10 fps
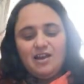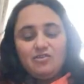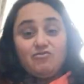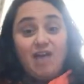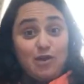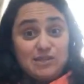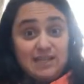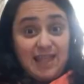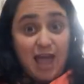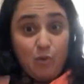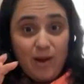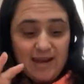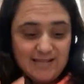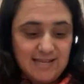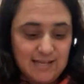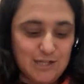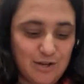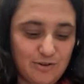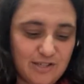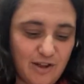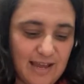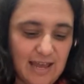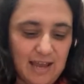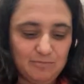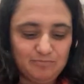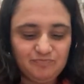Grounding that awareness into your psyche.